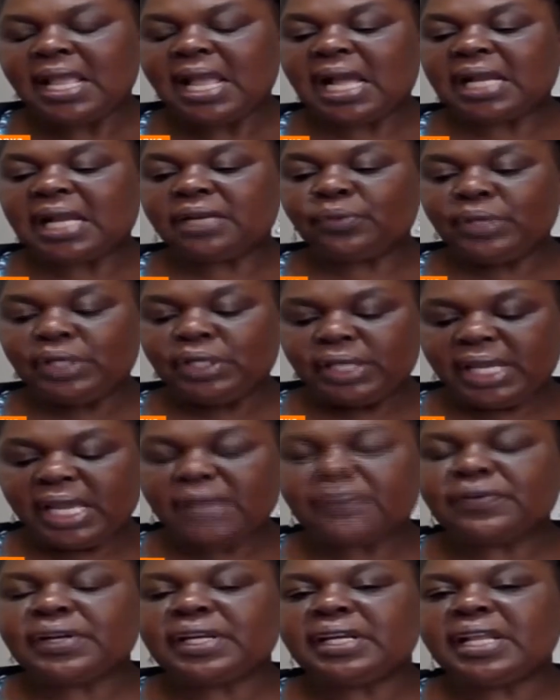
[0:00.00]
And we,
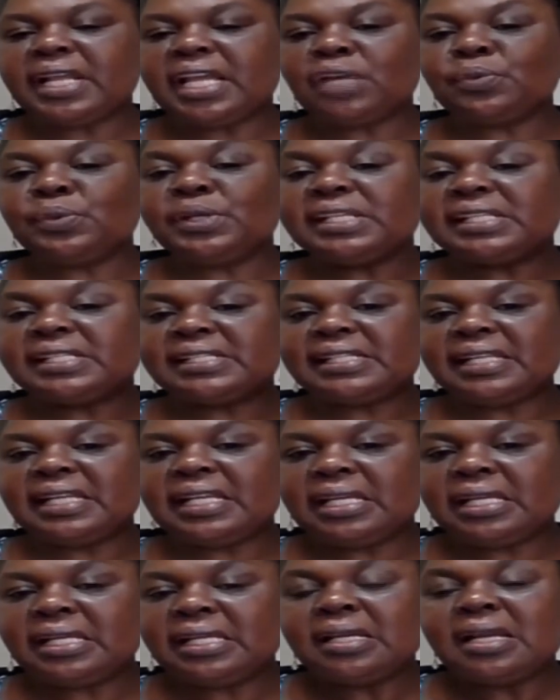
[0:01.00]
every day we
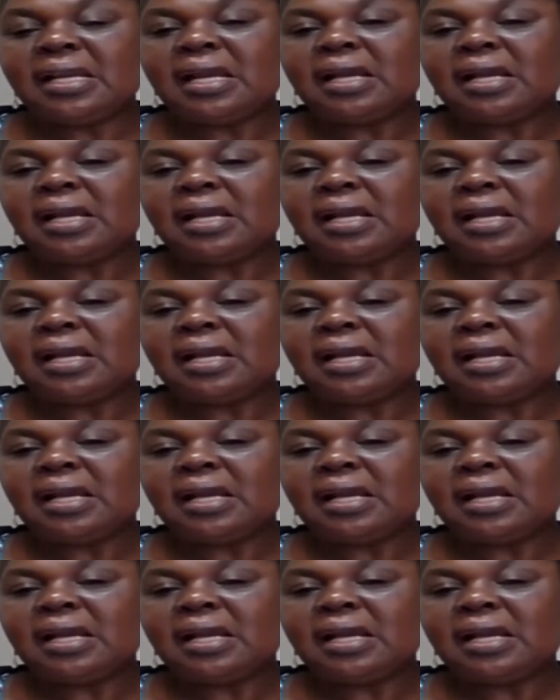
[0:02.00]
see